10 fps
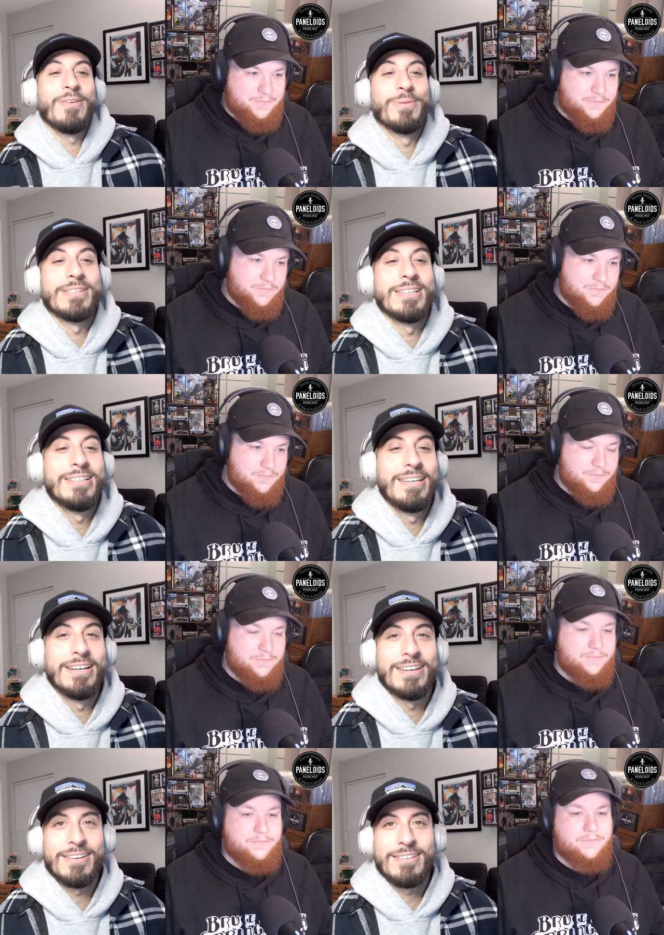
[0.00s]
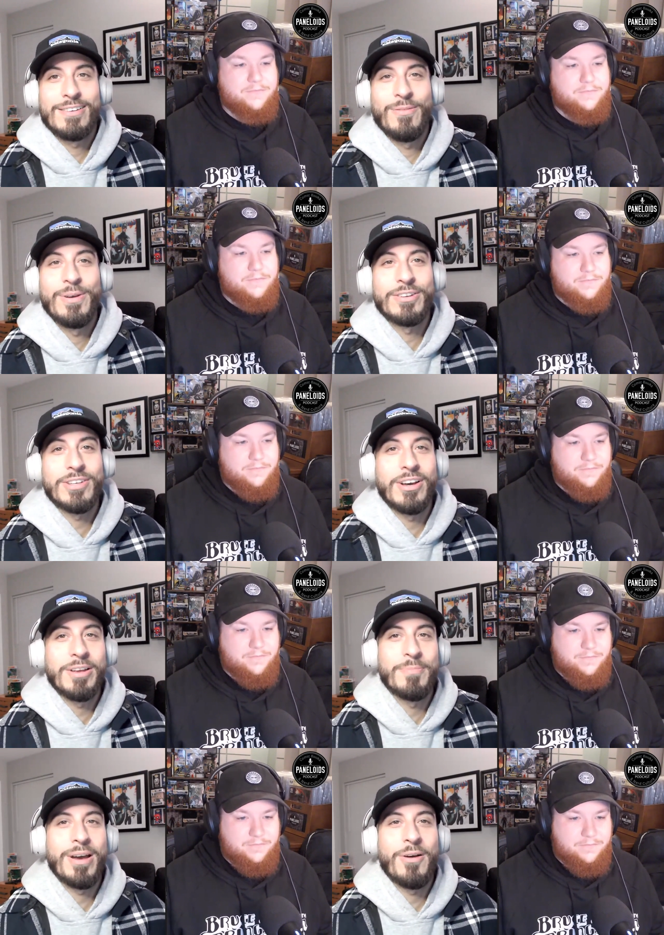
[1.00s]
Speaker 1: was in tears. We are talking
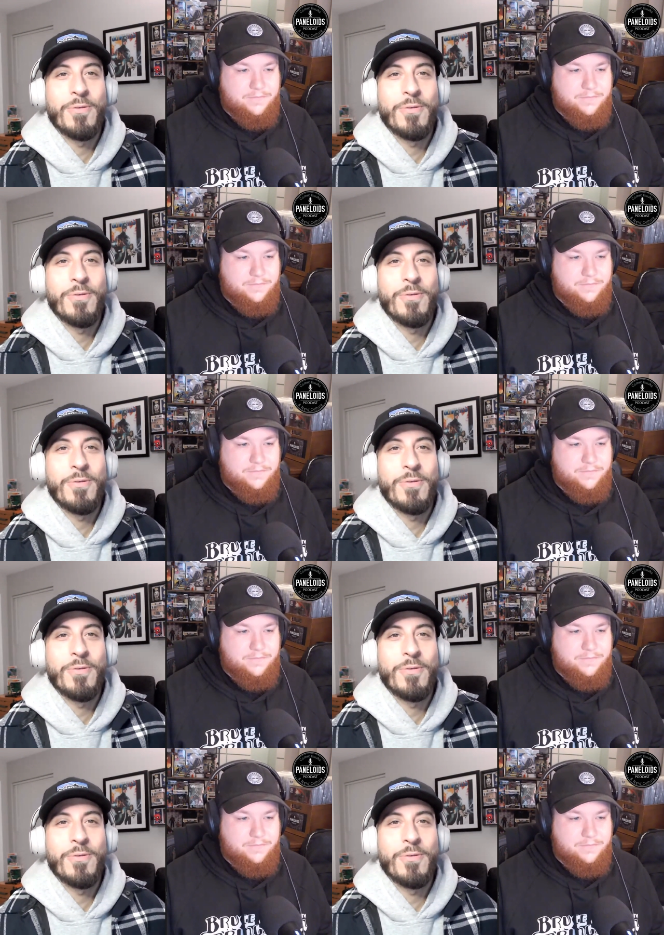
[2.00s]
about